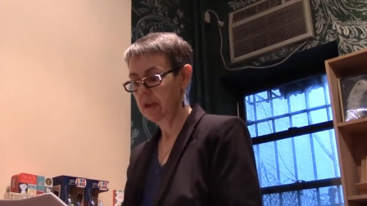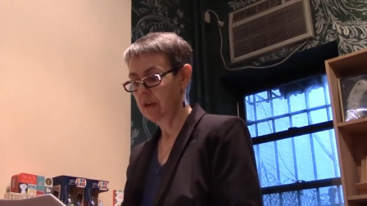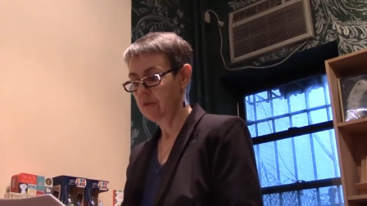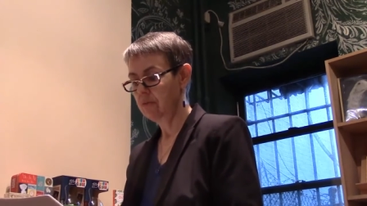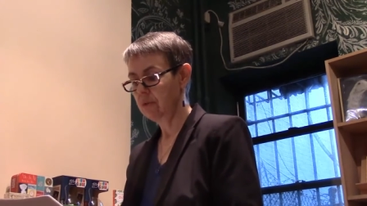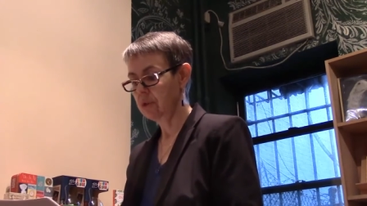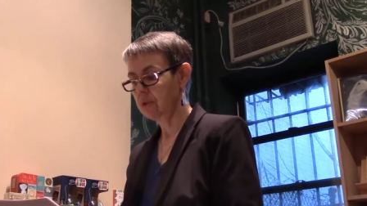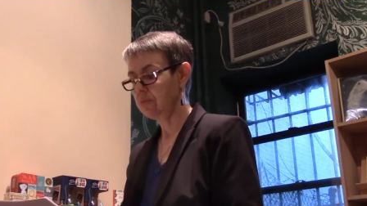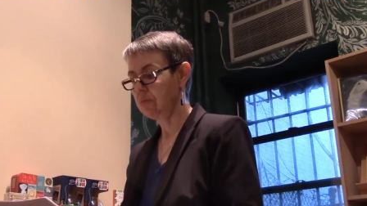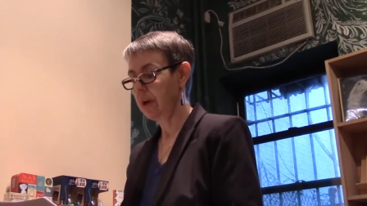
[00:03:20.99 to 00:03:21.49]

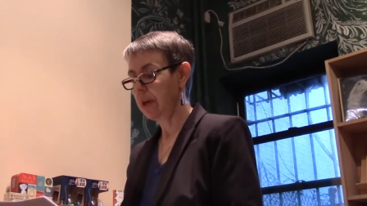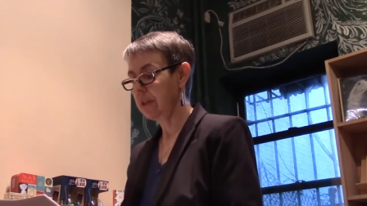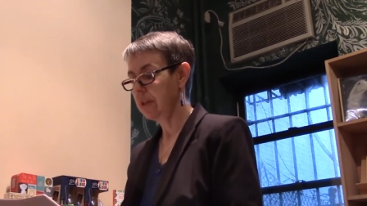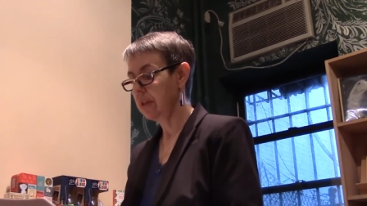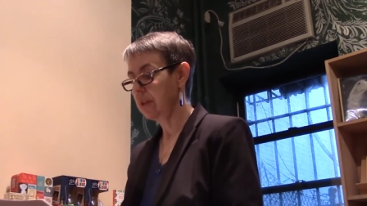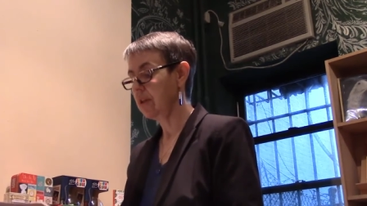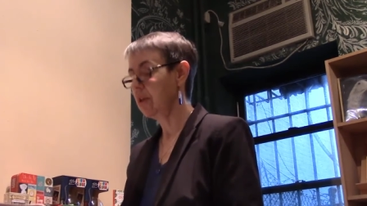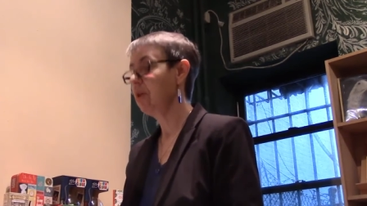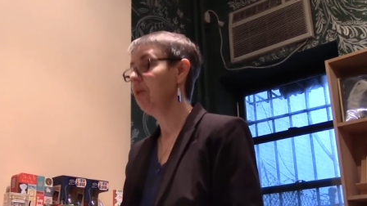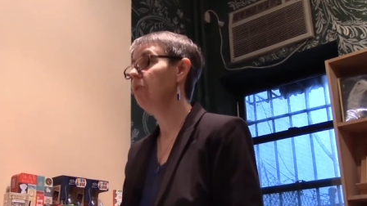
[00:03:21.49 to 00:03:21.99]
which
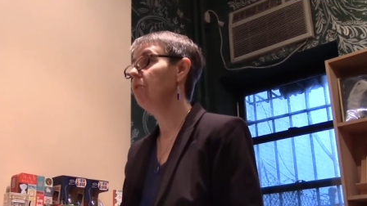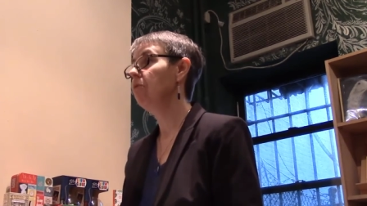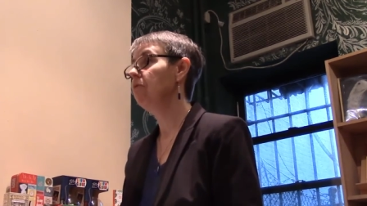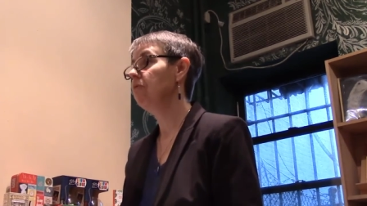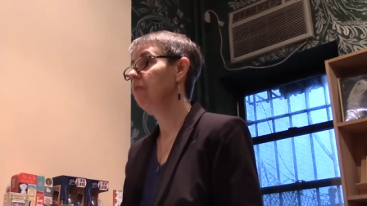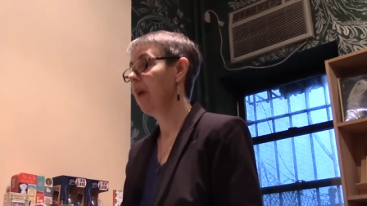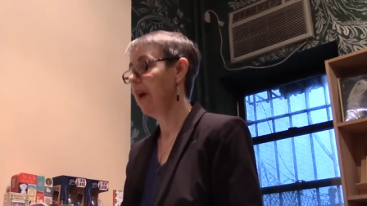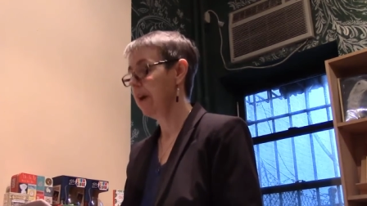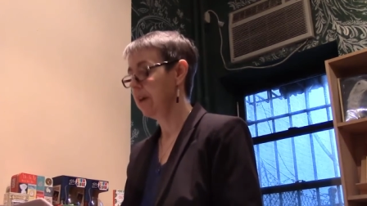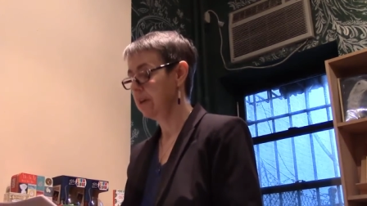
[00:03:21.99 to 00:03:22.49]
reddened the coal
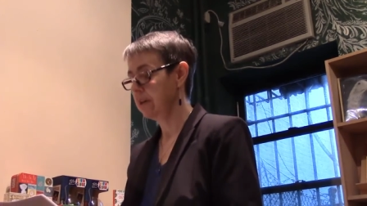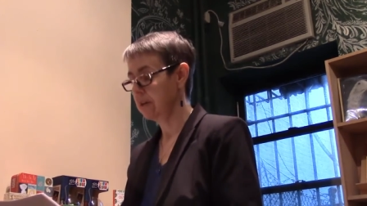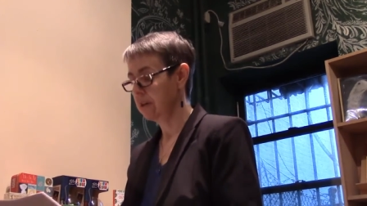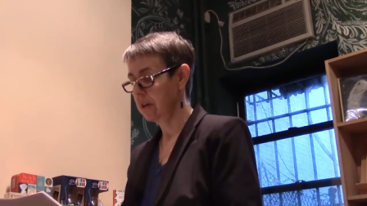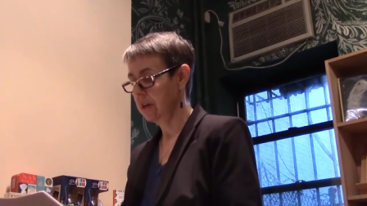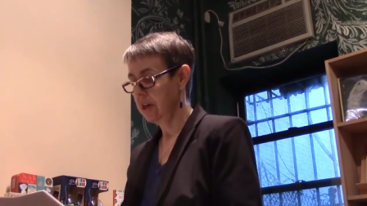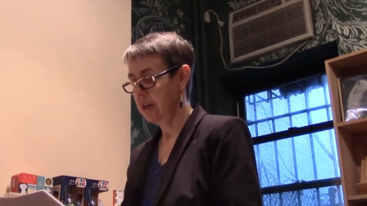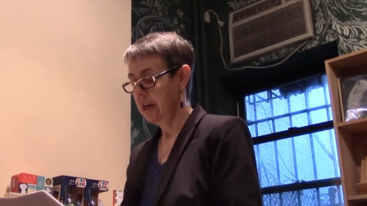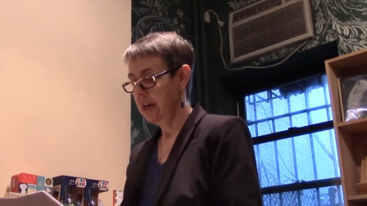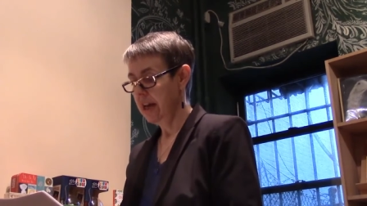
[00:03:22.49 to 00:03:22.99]
fire
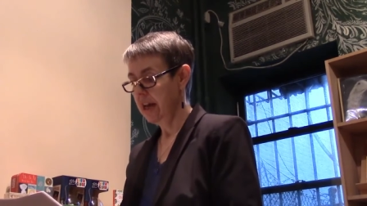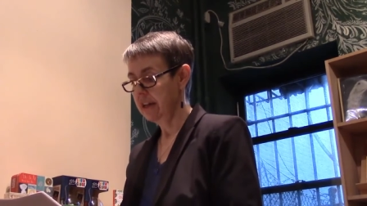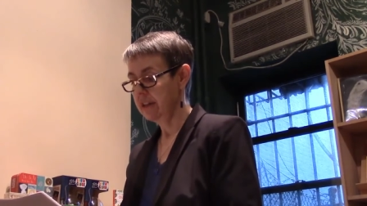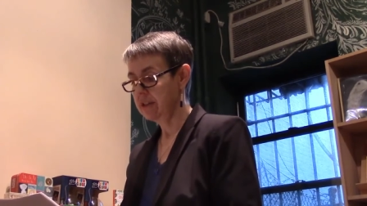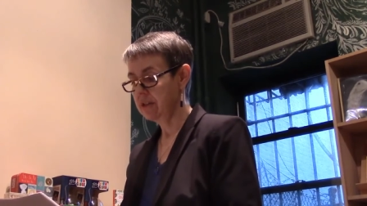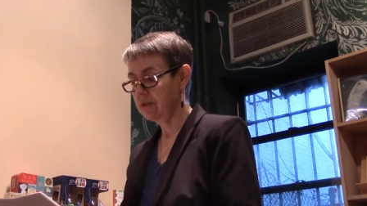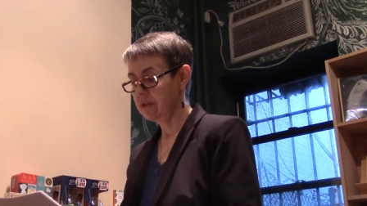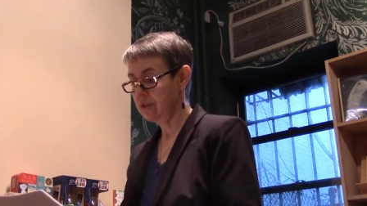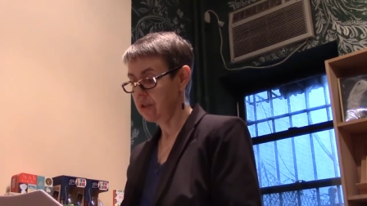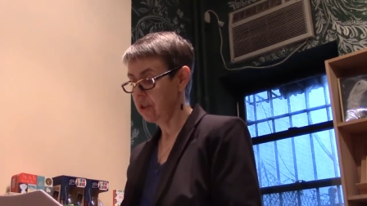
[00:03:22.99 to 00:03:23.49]
and
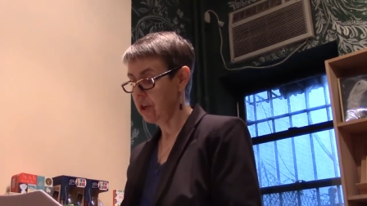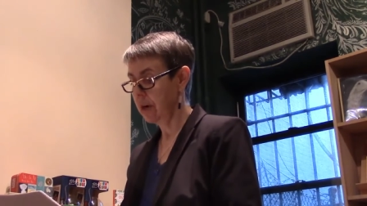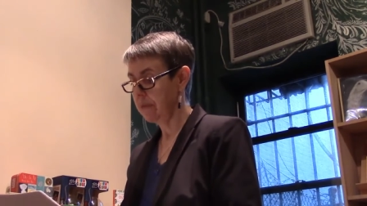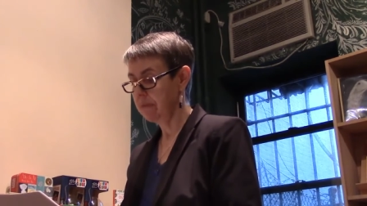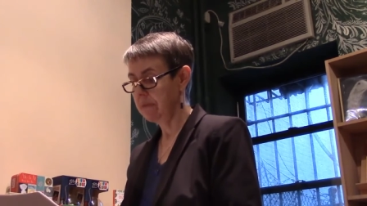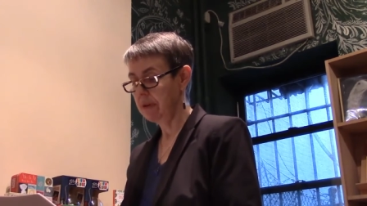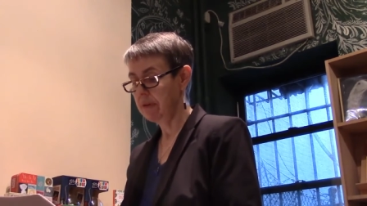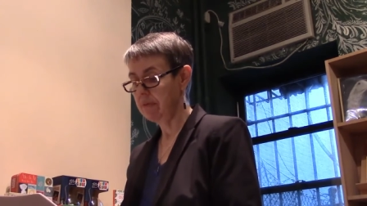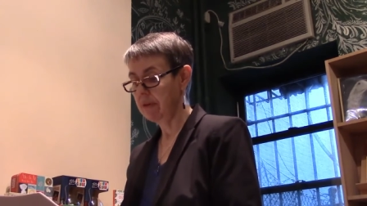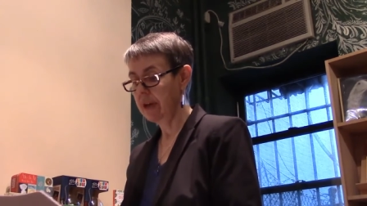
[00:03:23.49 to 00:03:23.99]

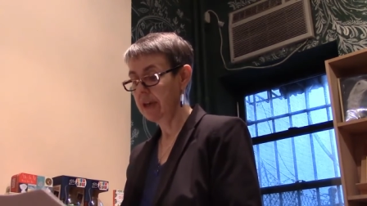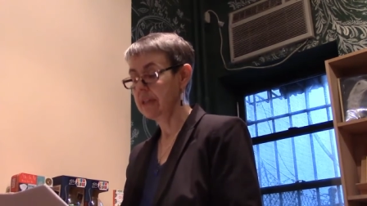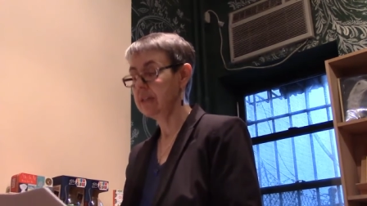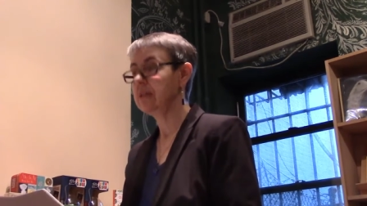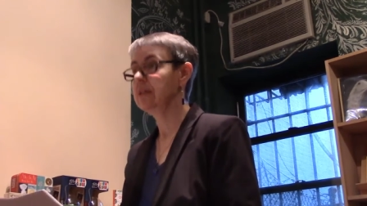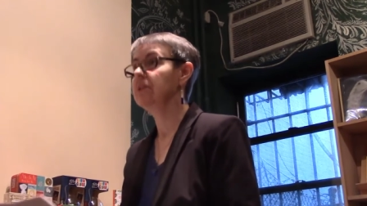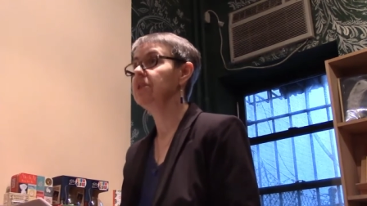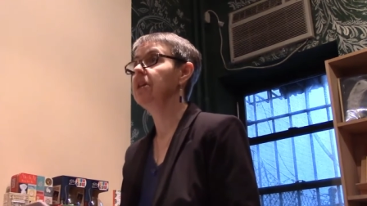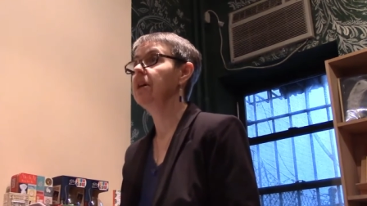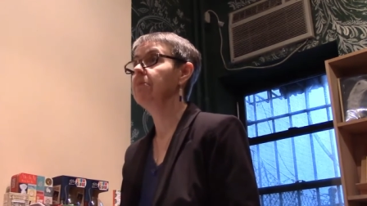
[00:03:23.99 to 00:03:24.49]
sharply raised
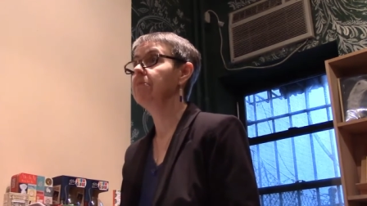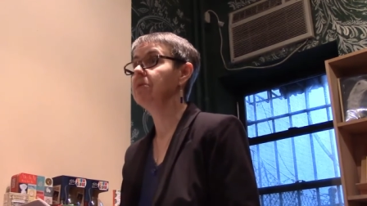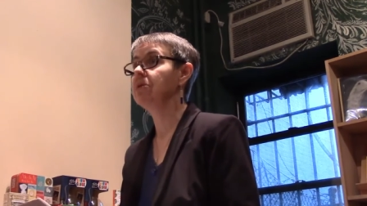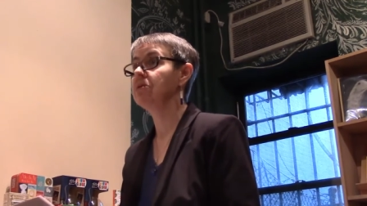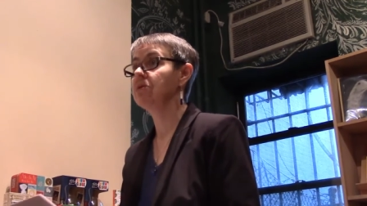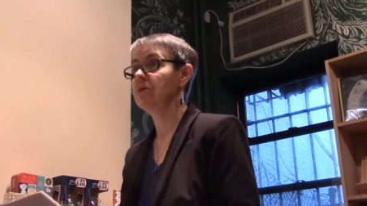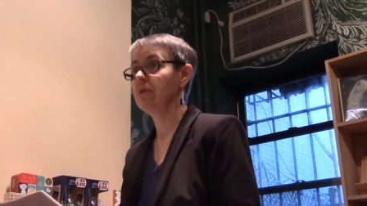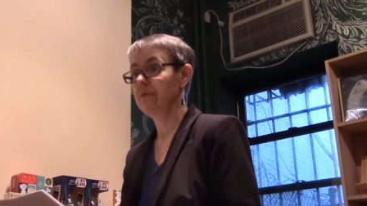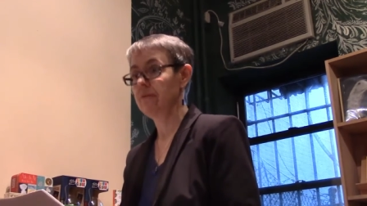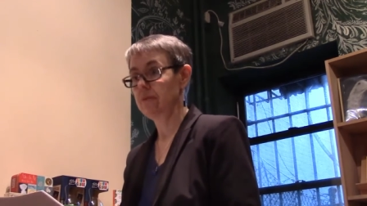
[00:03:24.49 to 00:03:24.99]
the
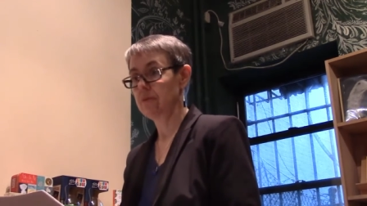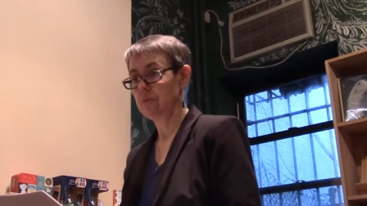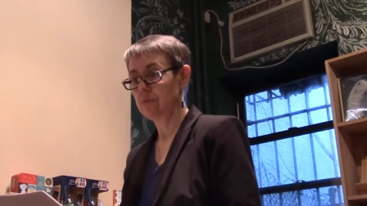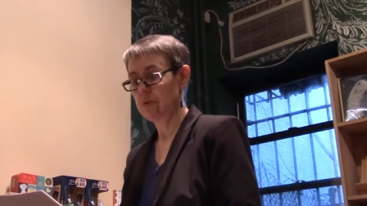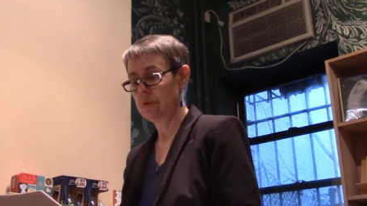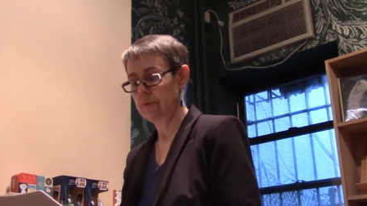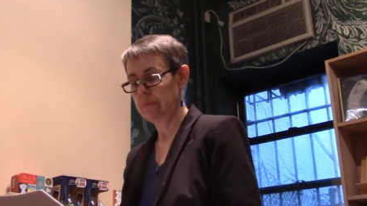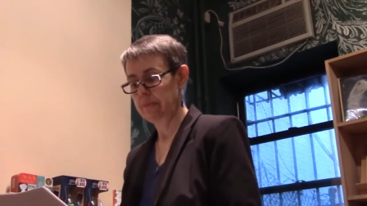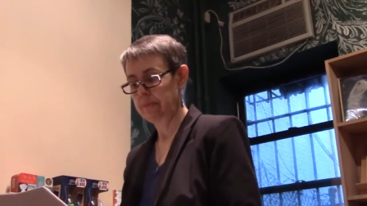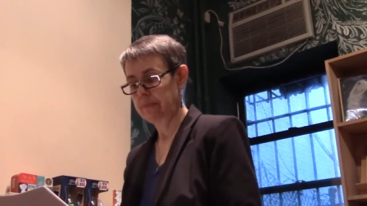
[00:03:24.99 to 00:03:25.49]
temperature of the
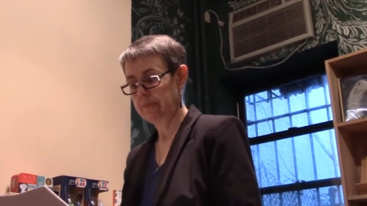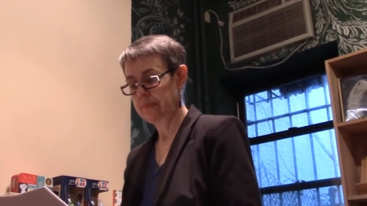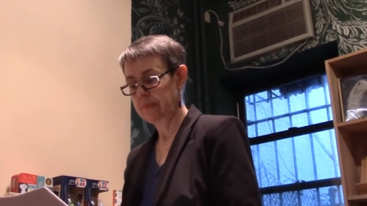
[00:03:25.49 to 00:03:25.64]
room.